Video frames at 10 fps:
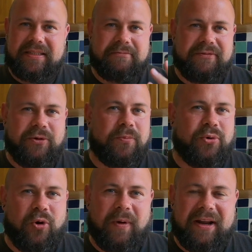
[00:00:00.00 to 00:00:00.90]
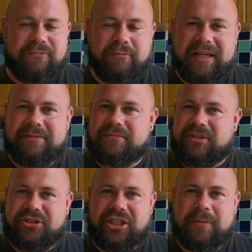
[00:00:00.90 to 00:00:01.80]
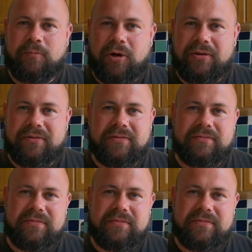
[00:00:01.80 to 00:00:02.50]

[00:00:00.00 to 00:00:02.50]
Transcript: We've all bought one, haven't we? The cheap one,